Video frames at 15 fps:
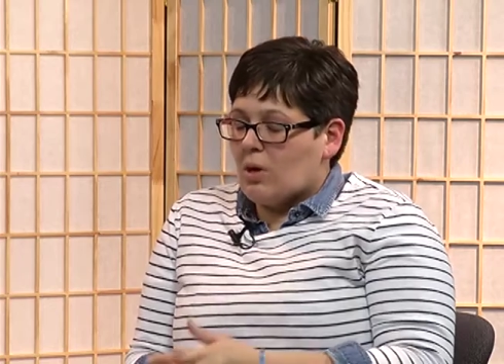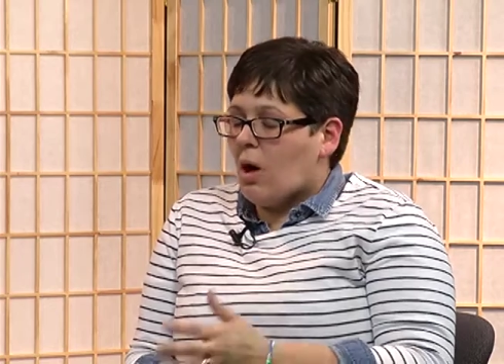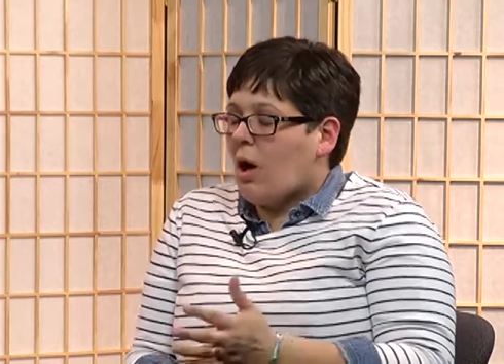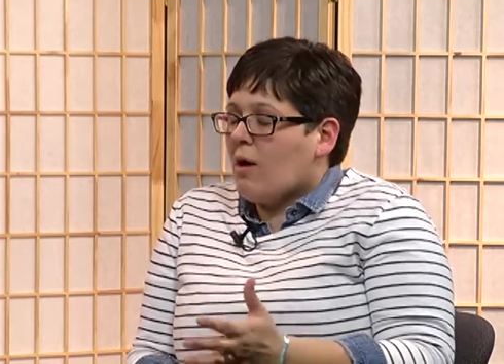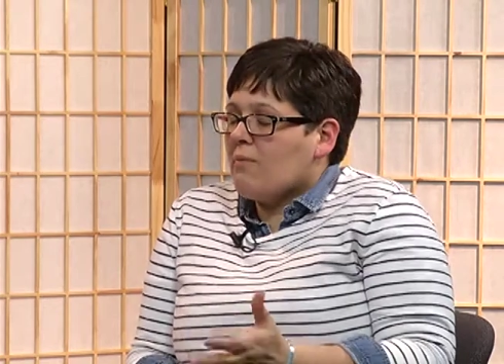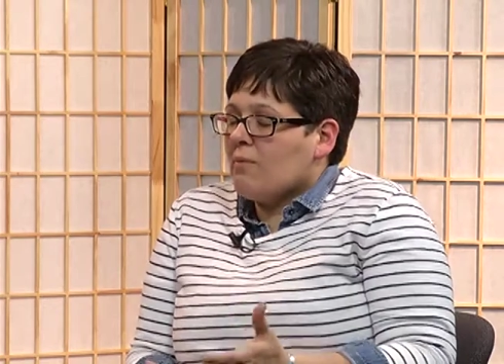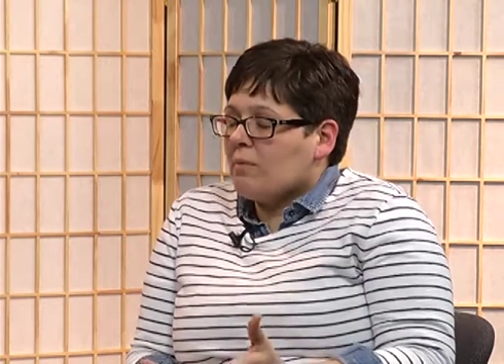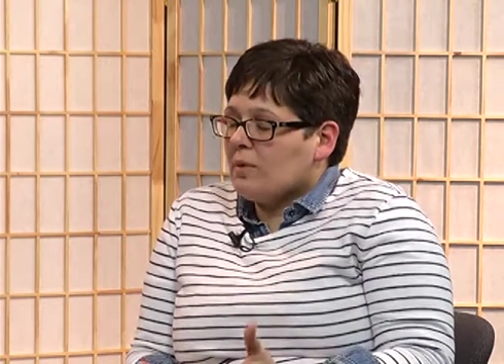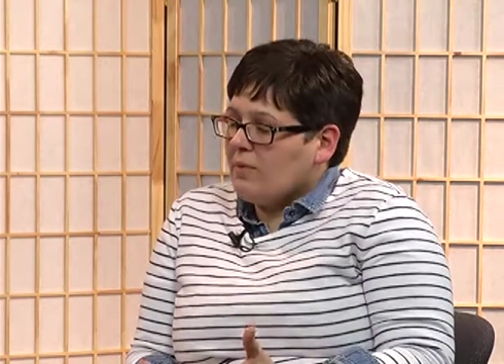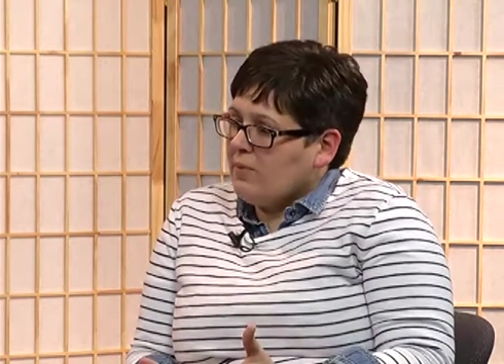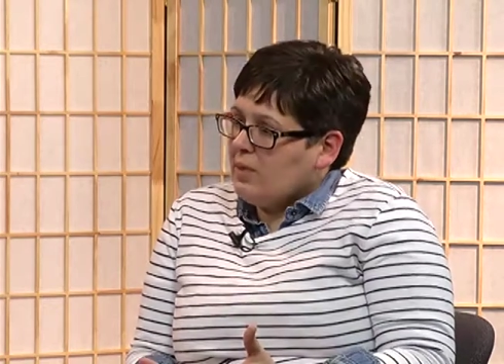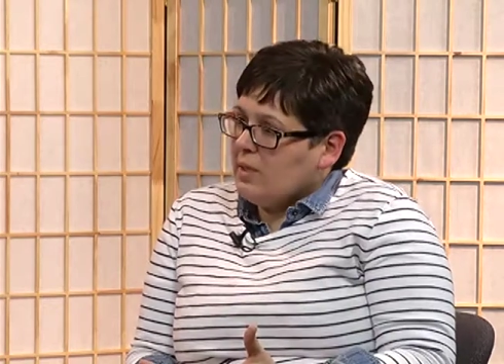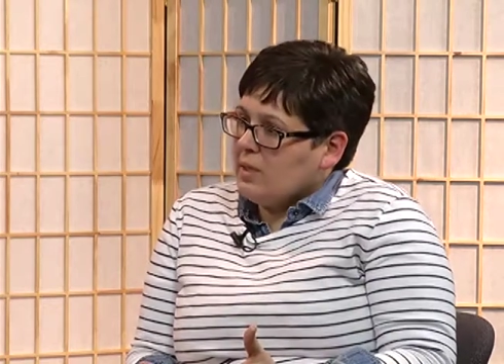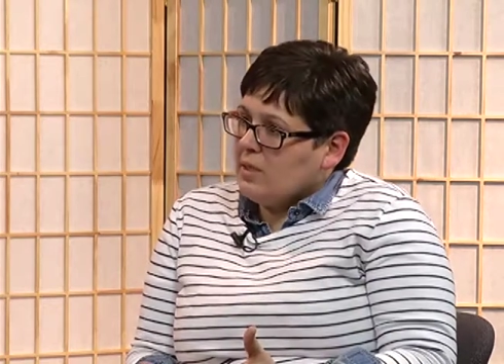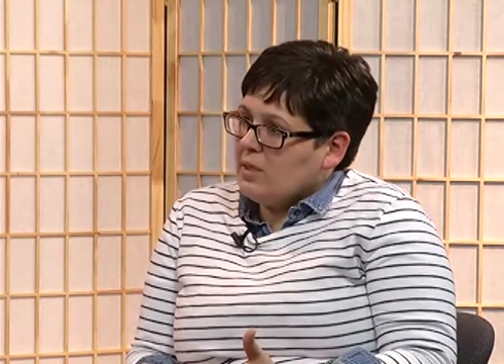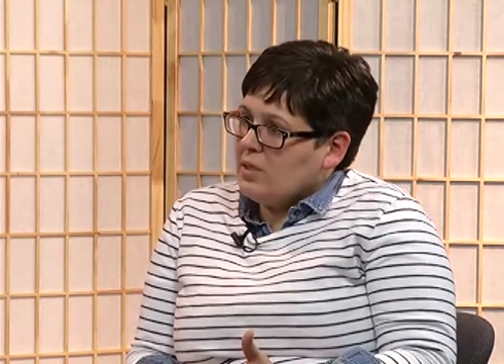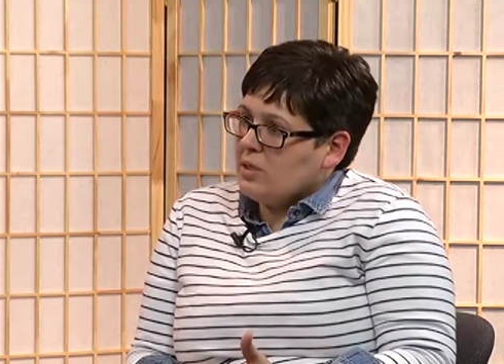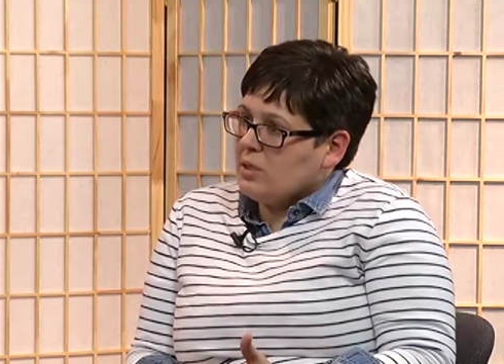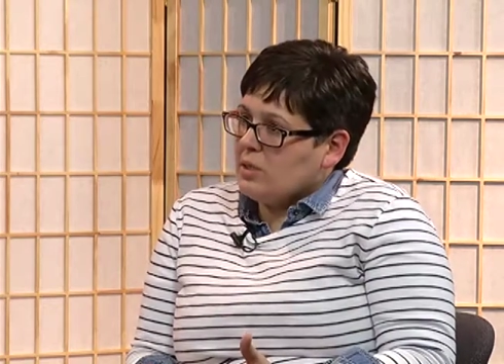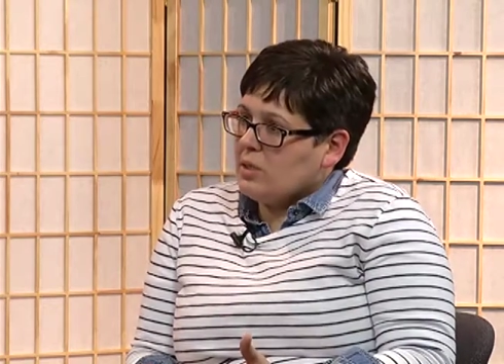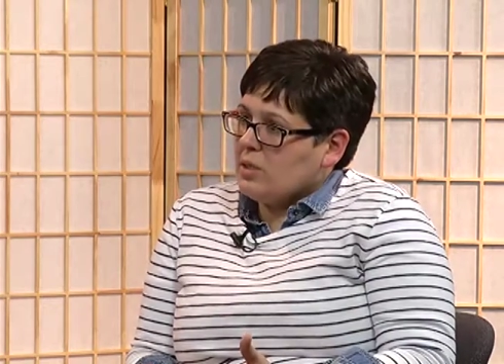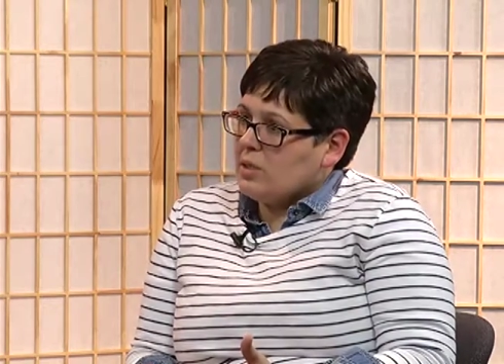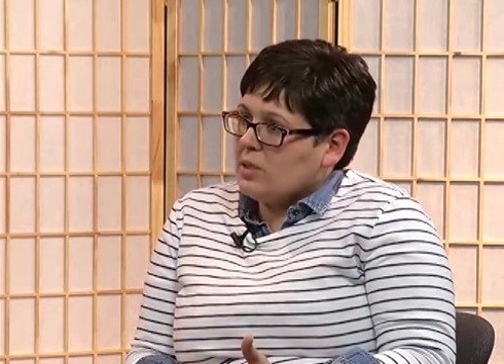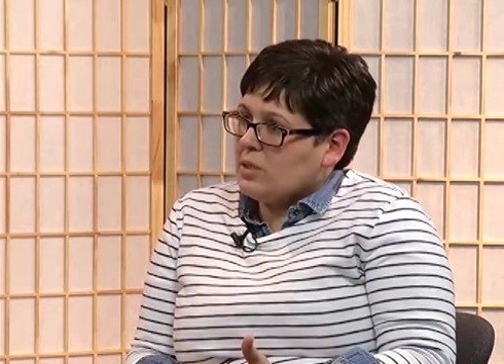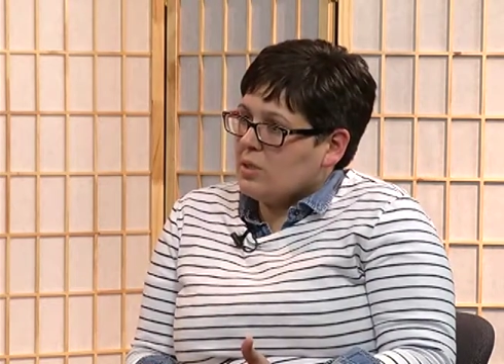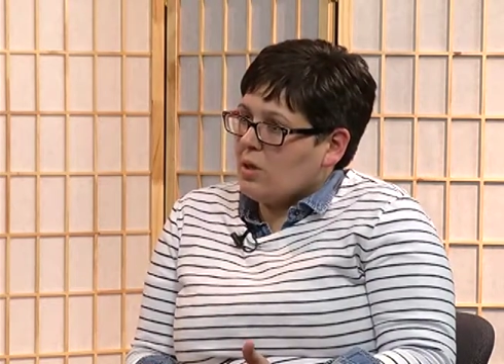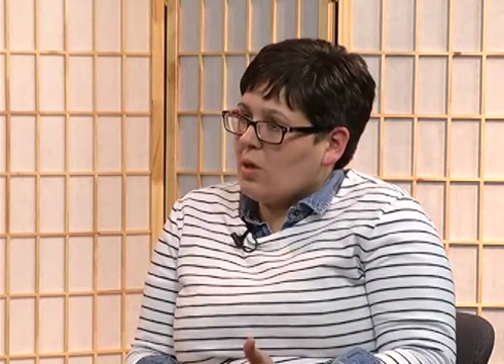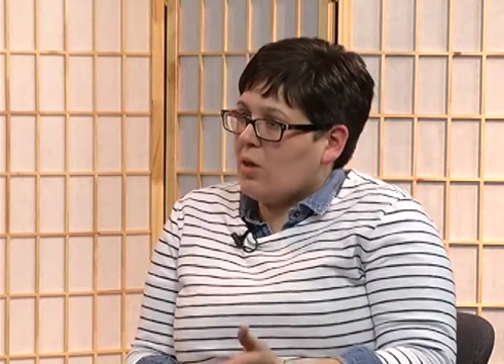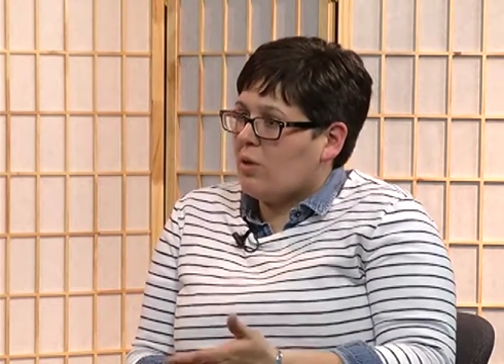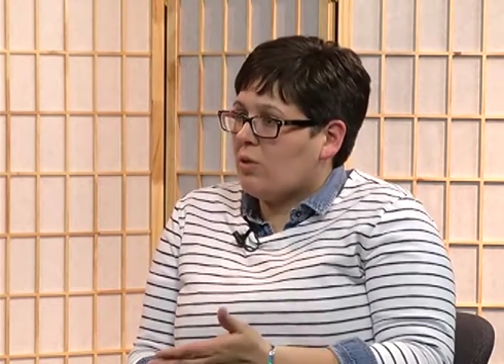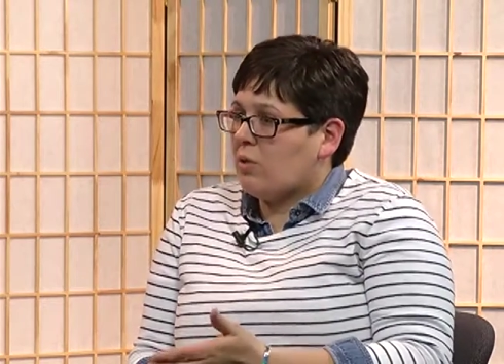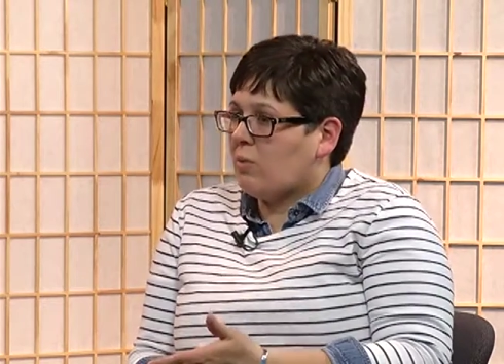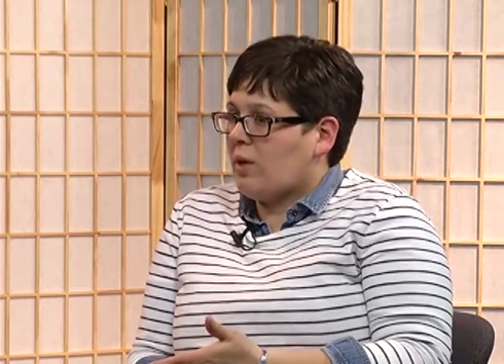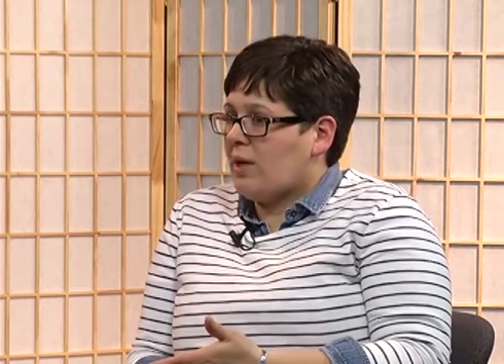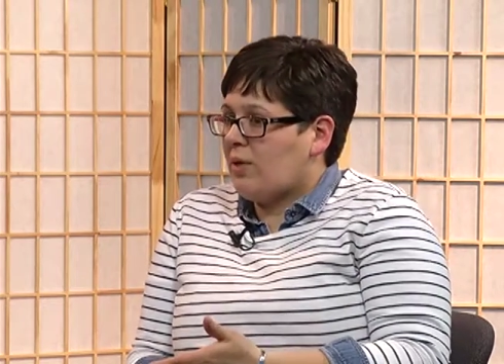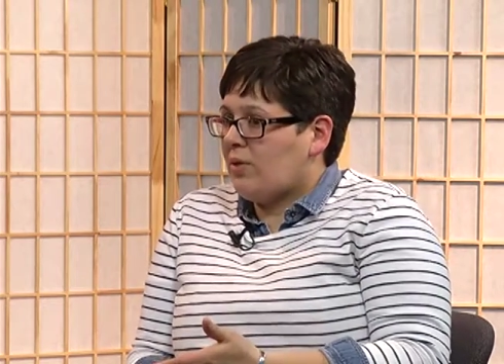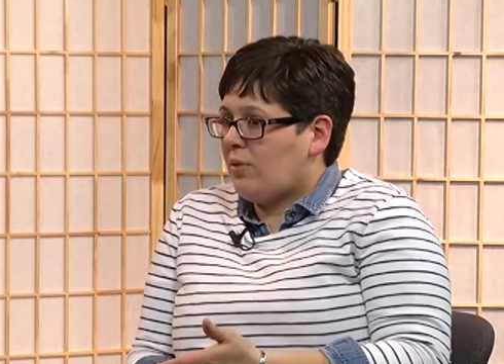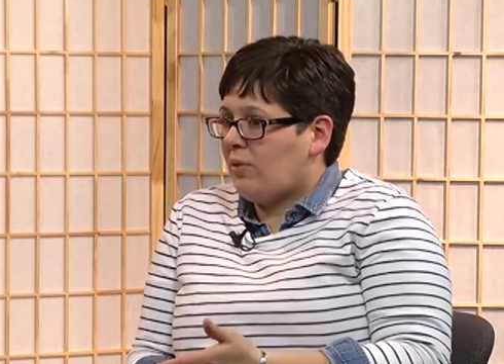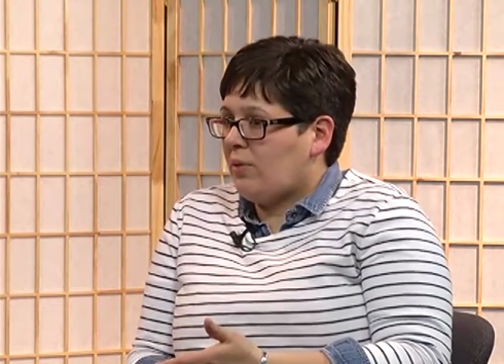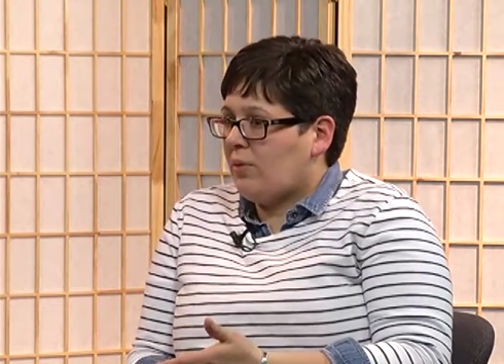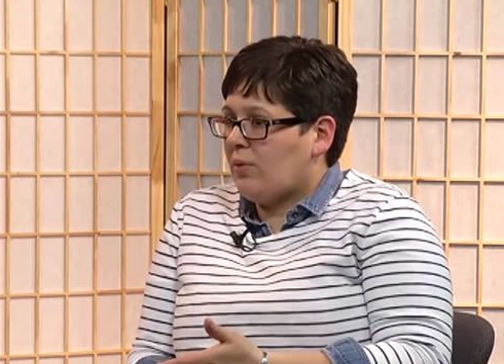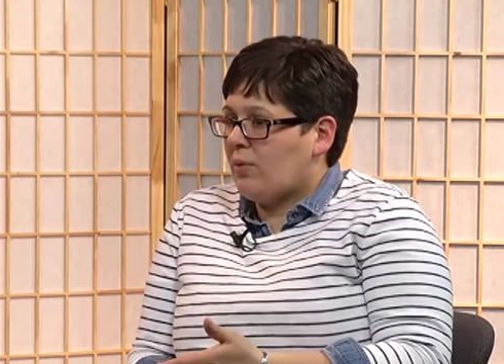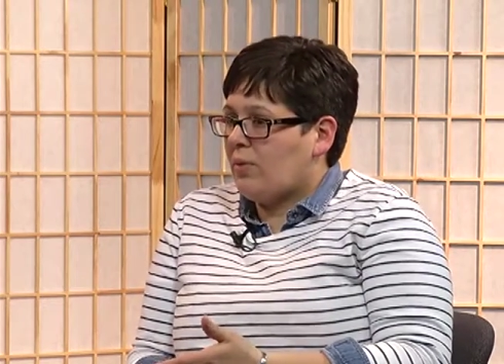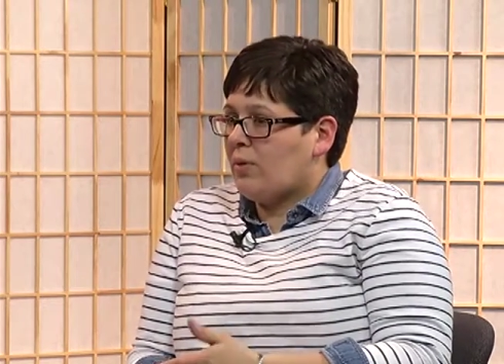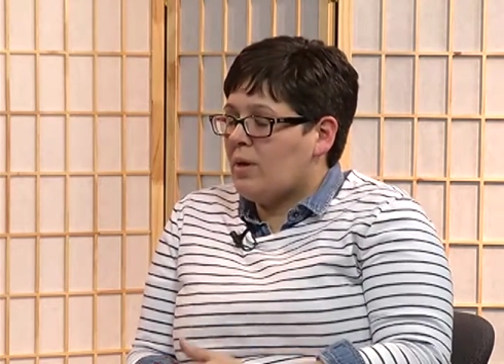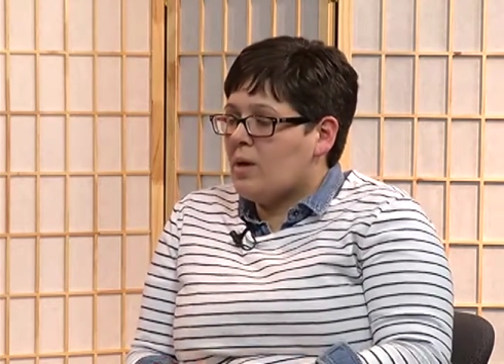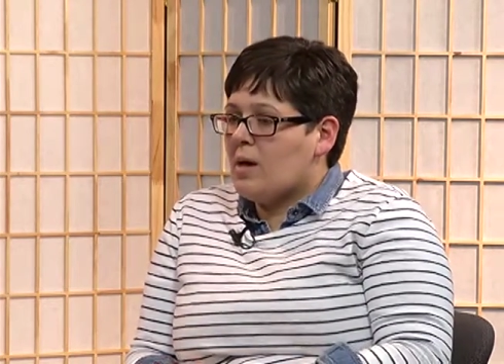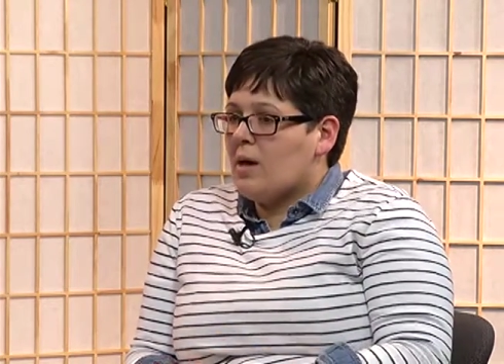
awful living conditions, all the way to